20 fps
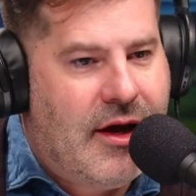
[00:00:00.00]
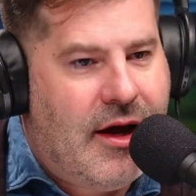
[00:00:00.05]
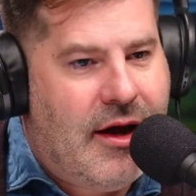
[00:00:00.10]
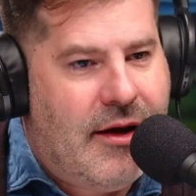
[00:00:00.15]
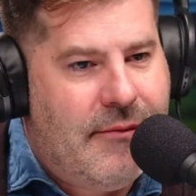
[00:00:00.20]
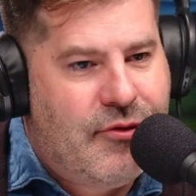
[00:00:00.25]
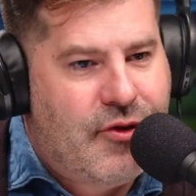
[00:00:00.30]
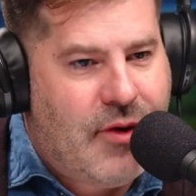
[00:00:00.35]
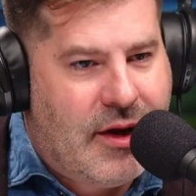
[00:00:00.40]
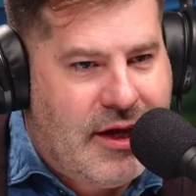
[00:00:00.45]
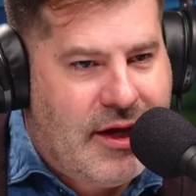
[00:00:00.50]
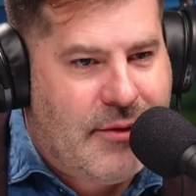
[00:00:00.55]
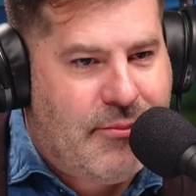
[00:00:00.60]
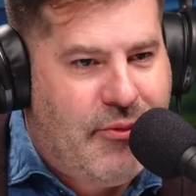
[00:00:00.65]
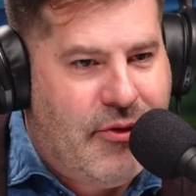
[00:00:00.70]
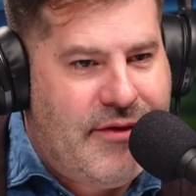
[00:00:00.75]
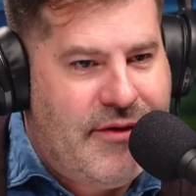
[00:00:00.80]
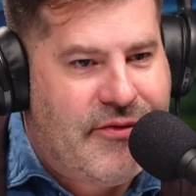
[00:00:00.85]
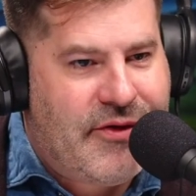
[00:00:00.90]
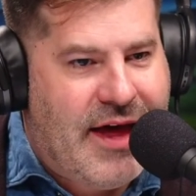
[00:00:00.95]
Do I get a
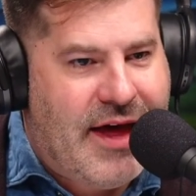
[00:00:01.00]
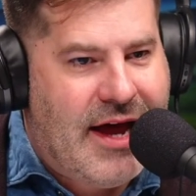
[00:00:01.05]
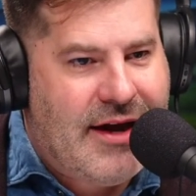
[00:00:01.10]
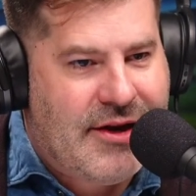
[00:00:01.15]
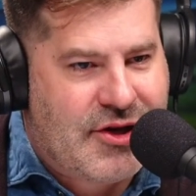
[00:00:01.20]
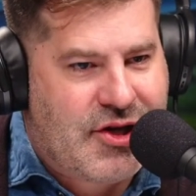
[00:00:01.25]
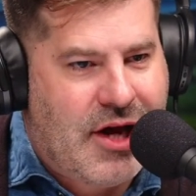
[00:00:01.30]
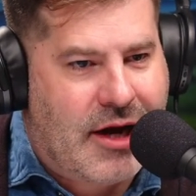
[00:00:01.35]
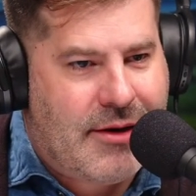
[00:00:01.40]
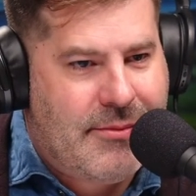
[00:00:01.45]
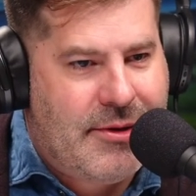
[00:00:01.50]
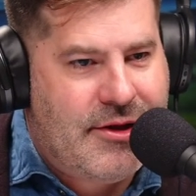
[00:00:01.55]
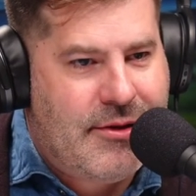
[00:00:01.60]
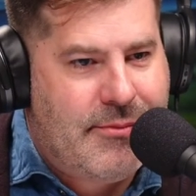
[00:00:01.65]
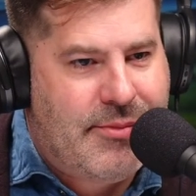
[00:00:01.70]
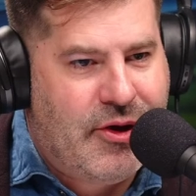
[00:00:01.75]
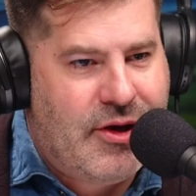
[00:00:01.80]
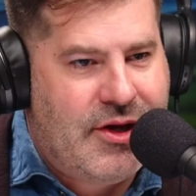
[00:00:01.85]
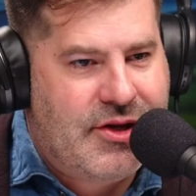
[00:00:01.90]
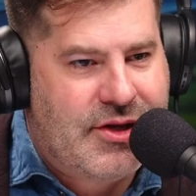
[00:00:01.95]
point for that? It's got to be in
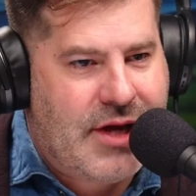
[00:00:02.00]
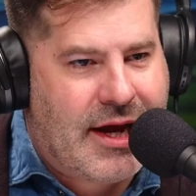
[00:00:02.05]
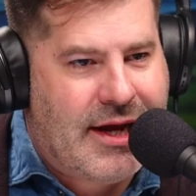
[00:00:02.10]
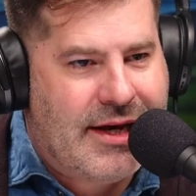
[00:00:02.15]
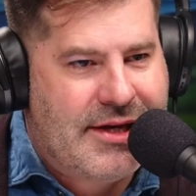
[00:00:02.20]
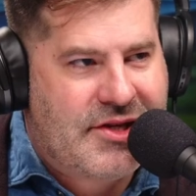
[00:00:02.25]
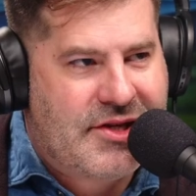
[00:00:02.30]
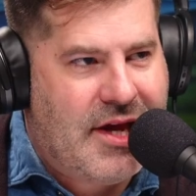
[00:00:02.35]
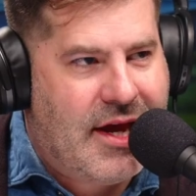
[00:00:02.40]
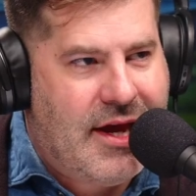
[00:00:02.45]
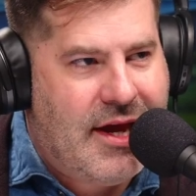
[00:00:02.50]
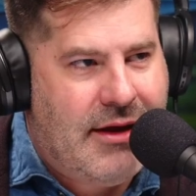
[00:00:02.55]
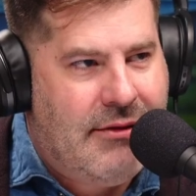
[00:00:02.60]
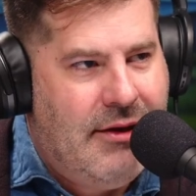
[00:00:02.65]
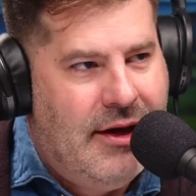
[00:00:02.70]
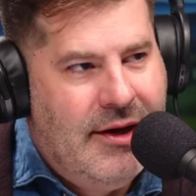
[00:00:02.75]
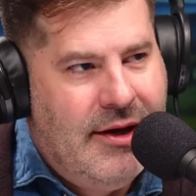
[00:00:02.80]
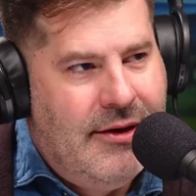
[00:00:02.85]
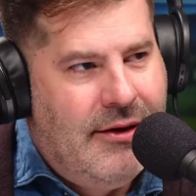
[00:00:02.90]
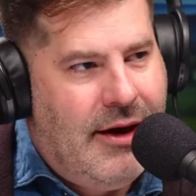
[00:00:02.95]
the billions. I'm going to
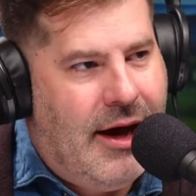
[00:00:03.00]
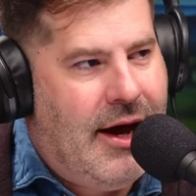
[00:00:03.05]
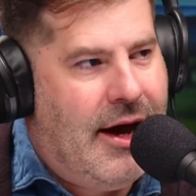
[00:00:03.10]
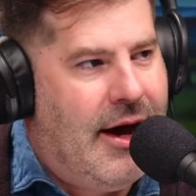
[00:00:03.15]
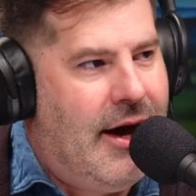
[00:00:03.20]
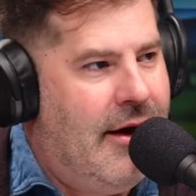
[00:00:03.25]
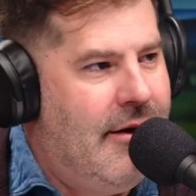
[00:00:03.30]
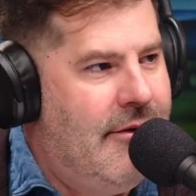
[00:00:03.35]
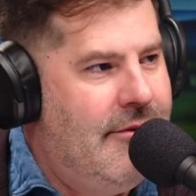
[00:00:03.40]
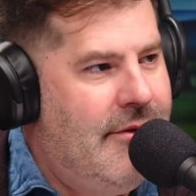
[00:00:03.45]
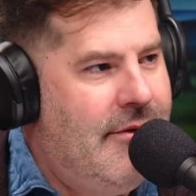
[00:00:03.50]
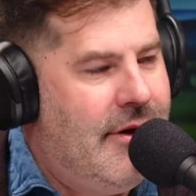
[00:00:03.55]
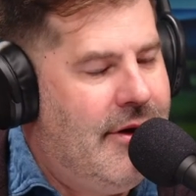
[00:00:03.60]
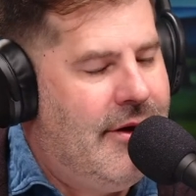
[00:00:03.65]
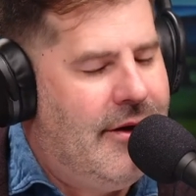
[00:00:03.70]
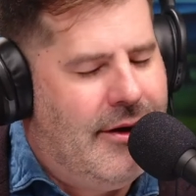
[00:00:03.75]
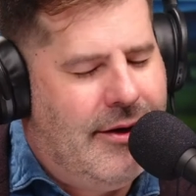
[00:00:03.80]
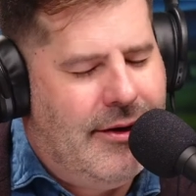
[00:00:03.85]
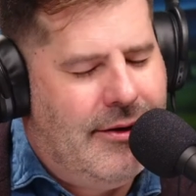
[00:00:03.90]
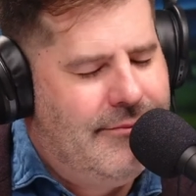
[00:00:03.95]
say,
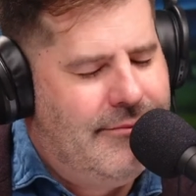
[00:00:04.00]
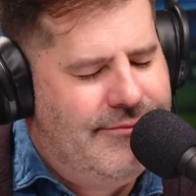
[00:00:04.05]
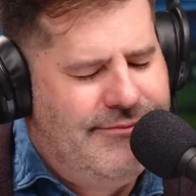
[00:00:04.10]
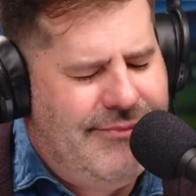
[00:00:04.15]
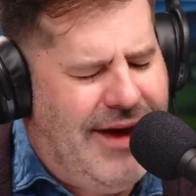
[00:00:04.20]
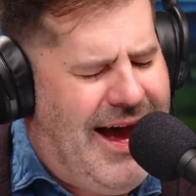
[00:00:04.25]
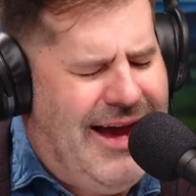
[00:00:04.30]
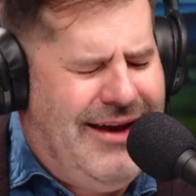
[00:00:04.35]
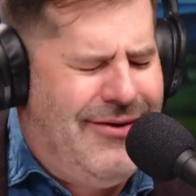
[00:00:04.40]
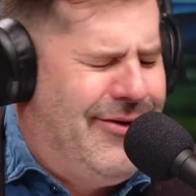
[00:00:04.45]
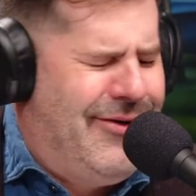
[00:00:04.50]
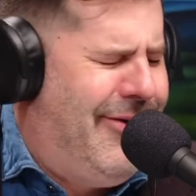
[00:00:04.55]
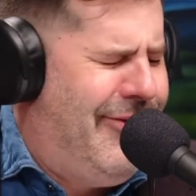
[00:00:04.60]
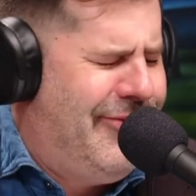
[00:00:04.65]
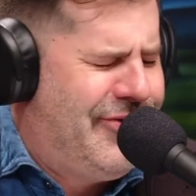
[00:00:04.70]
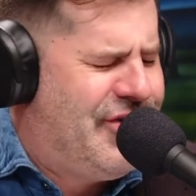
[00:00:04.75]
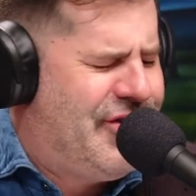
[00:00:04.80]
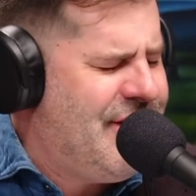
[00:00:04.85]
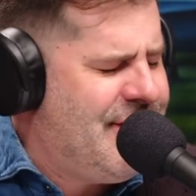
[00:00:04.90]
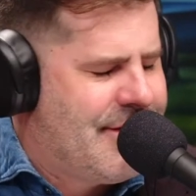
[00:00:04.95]
I don't
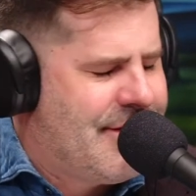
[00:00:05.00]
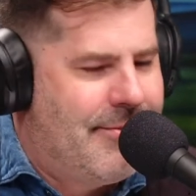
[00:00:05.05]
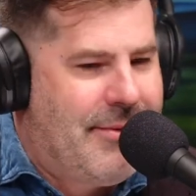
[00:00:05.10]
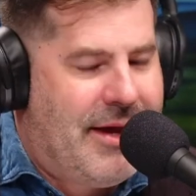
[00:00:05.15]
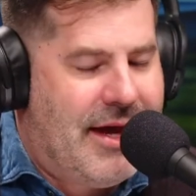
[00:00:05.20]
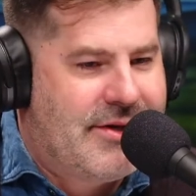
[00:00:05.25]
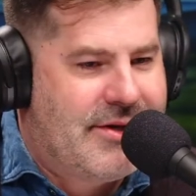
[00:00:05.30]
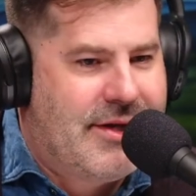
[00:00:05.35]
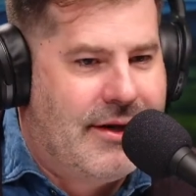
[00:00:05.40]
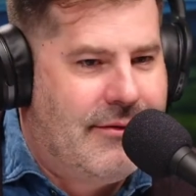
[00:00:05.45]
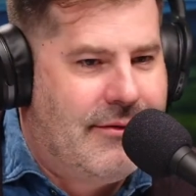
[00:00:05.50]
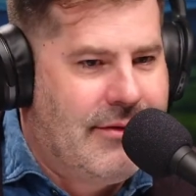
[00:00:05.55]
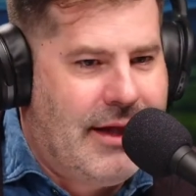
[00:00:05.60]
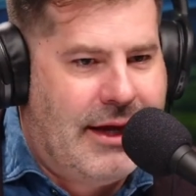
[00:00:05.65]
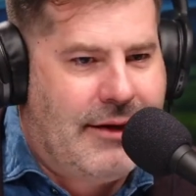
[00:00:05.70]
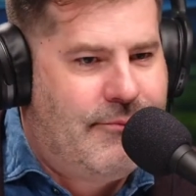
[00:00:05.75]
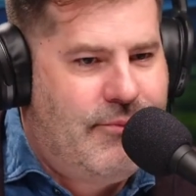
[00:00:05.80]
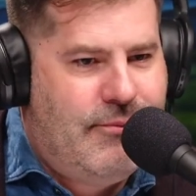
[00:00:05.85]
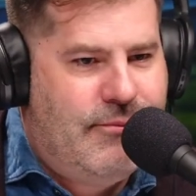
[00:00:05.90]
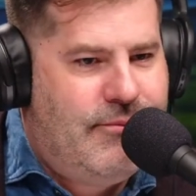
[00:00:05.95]
know. Geez, I'm guessing
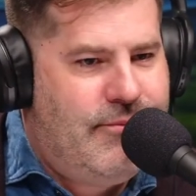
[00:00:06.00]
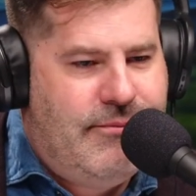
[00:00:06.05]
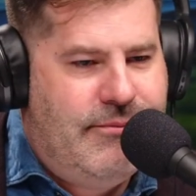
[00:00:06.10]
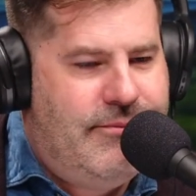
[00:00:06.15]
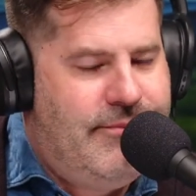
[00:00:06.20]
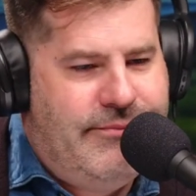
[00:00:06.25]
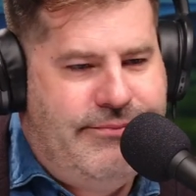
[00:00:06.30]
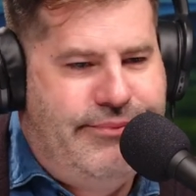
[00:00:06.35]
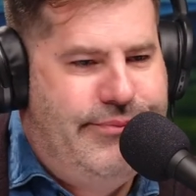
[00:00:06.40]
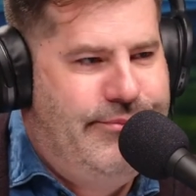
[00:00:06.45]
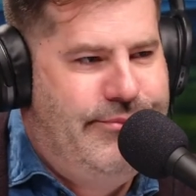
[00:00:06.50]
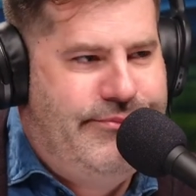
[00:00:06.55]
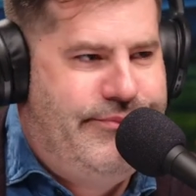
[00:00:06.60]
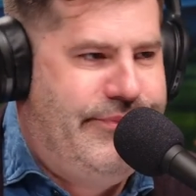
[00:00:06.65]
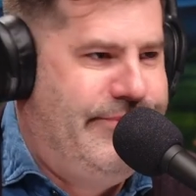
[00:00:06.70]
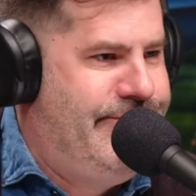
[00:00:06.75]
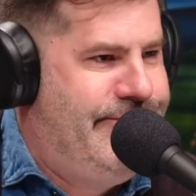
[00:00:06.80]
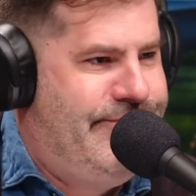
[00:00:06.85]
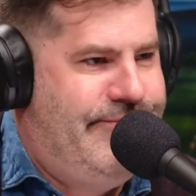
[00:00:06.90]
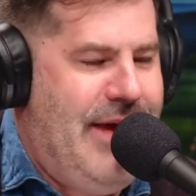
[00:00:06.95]
like
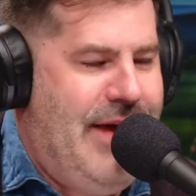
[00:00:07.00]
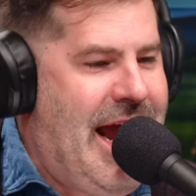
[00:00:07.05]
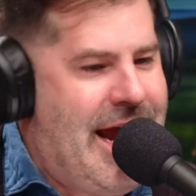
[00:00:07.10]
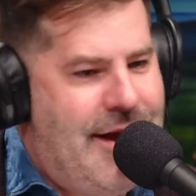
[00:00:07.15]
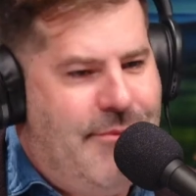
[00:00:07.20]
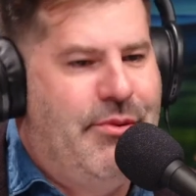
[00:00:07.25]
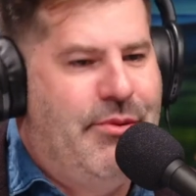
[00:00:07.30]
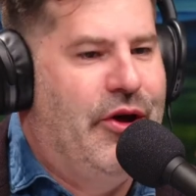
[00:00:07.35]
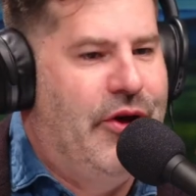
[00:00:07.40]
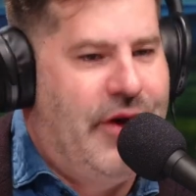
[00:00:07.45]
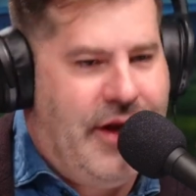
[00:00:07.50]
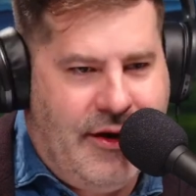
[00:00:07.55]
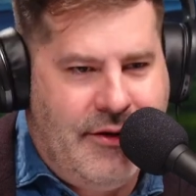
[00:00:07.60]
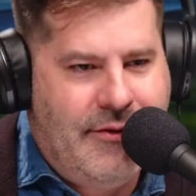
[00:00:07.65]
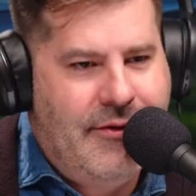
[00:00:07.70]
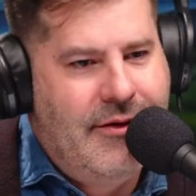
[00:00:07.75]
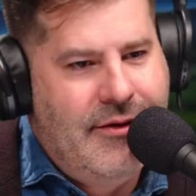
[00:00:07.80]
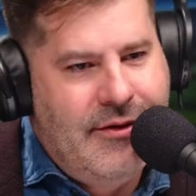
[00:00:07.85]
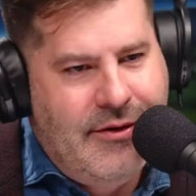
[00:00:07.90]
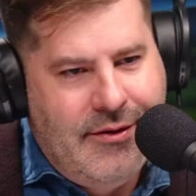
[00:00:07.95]
8
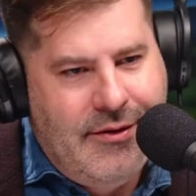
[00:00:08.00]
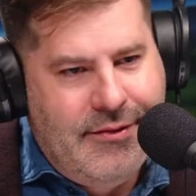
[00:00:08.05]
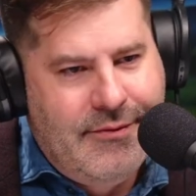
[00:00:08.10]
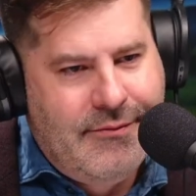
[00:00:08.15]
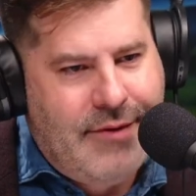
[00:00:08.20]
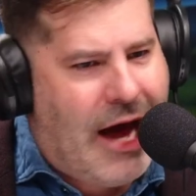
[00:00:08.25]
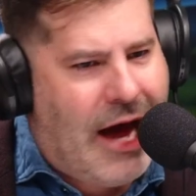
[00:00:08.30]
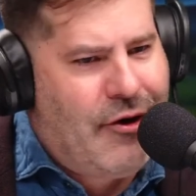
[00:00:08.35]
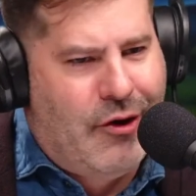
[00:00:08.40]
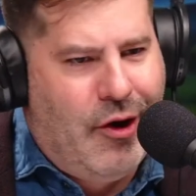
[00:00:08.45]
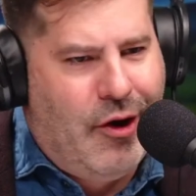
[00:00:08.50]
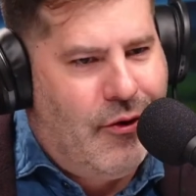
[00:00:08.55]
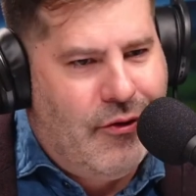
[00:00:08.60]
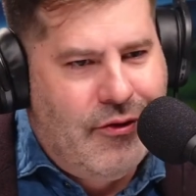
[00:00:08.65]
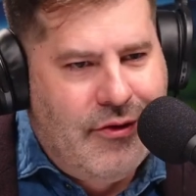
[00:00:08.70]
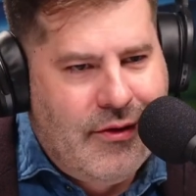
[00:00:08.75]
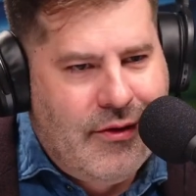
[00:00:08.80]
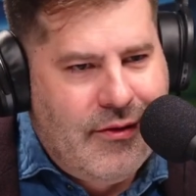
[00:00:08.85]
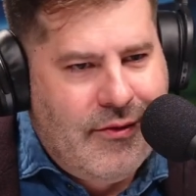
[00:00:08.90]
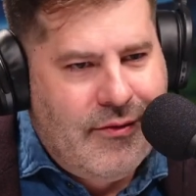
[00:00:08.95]
billion. I don't know.